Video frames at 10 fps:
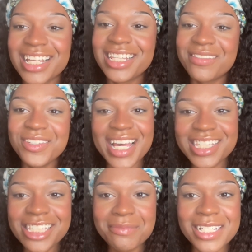Love you guys
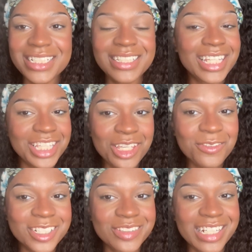so much, and thank you for
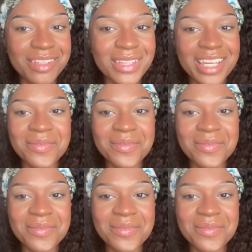joining me.